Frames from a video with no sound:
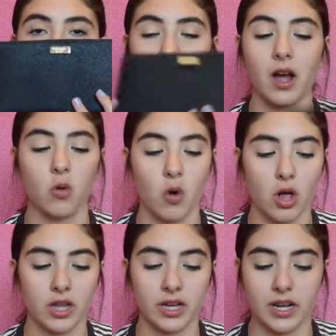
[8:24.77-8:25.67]
black
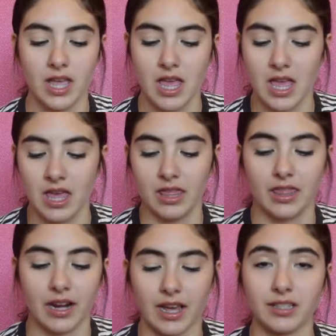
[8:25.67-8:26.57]
wallet
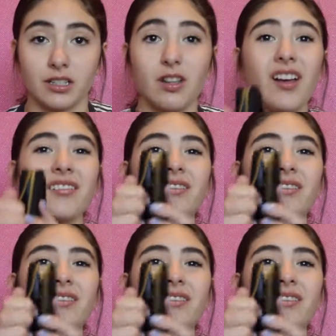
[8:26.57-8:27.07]
that has a lot